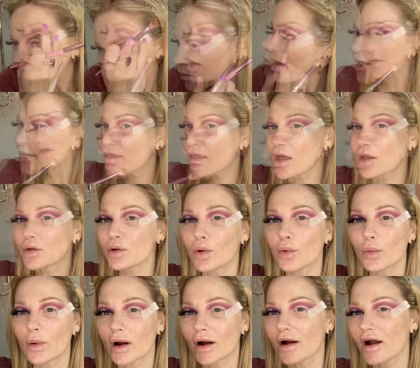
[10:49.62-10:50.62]
And then
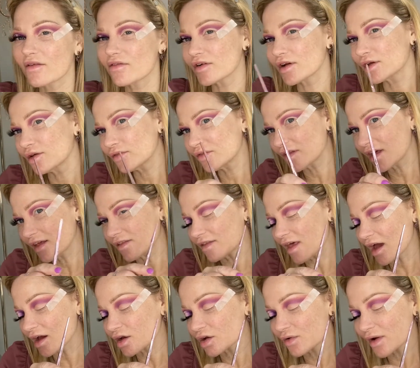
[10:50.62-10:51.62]
wherever you think
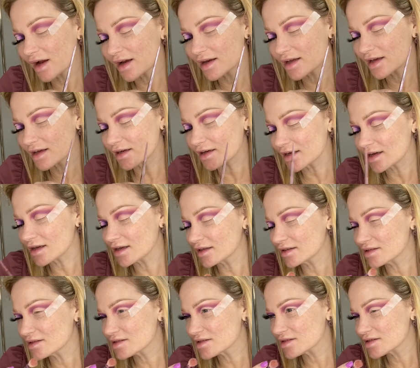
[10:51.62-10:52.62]
that gradient
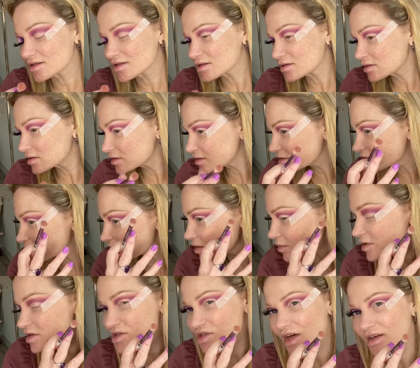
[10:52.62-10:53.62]
needs some
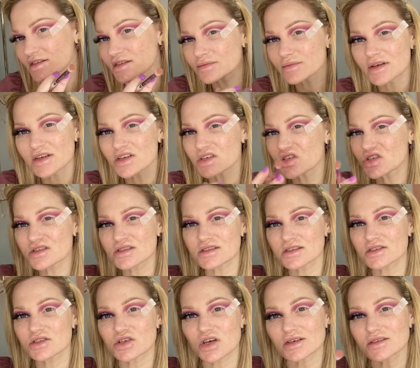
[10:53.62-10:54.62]
adjustment, just
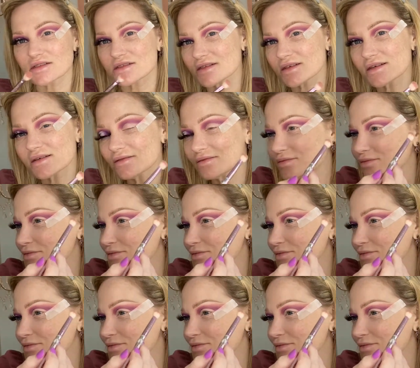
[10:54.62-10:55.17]
adjust it.